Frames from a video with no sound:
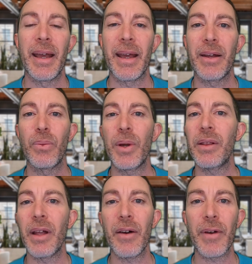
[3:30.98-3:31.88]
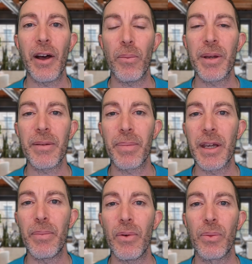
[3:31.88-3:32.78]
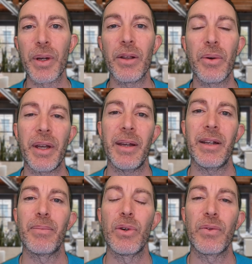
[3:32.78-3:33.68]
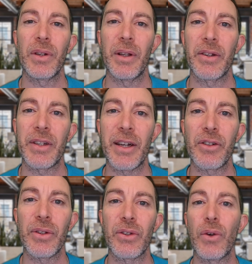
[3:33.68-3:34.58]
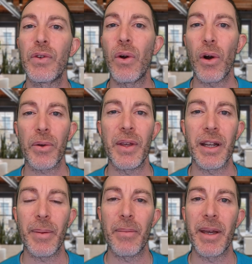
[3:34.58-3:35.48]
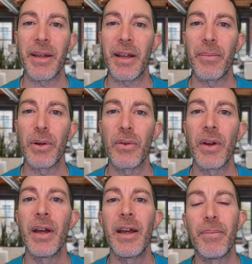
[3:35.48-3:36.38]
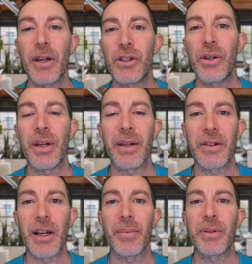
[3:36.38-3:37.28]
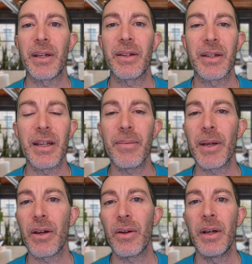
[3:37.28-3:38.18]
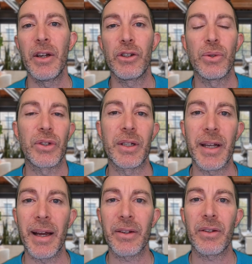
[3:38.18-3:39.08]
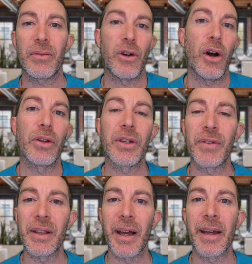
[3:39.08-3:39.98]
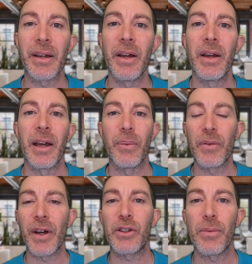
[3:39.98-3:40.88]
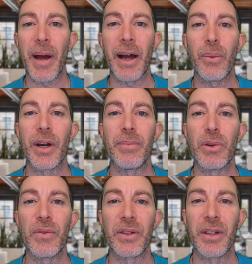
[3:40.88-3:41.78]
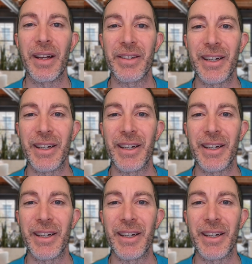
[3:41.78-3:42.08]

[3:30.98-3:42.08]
And we love helping people relocate and move to Los Angeles. So if you are thinking about making that move, make sure you hit us up, send us an email, shoot us a text, call us if you'd like, and we've got your back when moving to Los